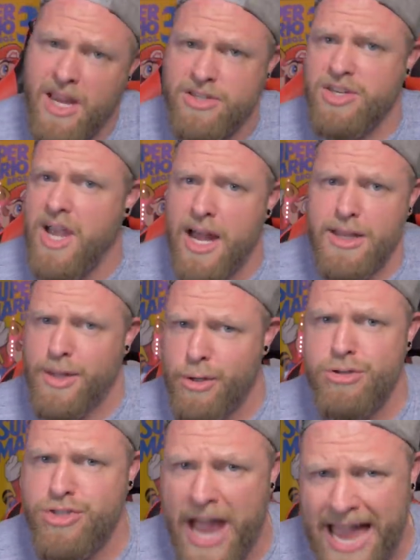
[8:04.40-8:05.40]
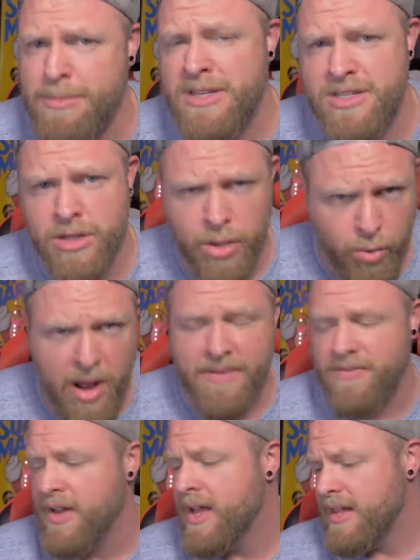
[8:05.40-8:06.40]
because you got little diamonds in the
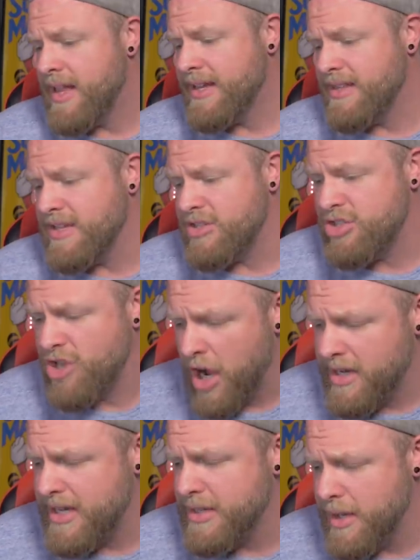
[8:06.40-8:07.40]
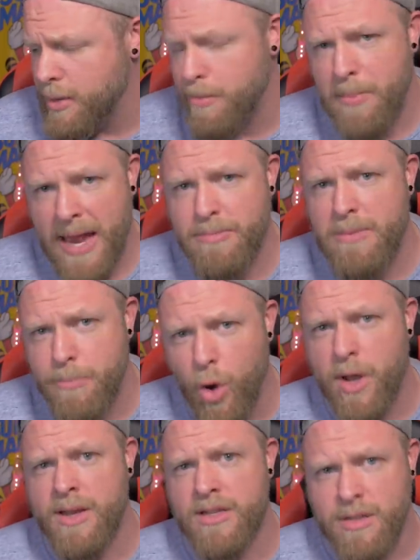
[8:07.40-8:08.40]
rough like this chunky little baby
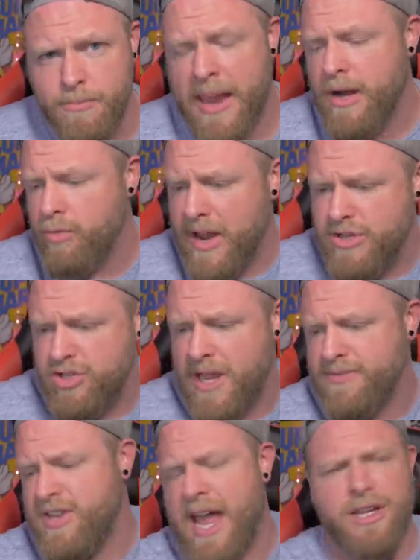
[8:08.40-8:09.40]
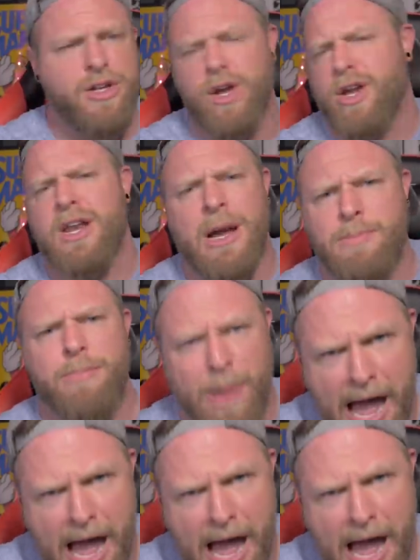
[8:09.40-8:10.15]
boy in a tomato red chef's hat cooking up a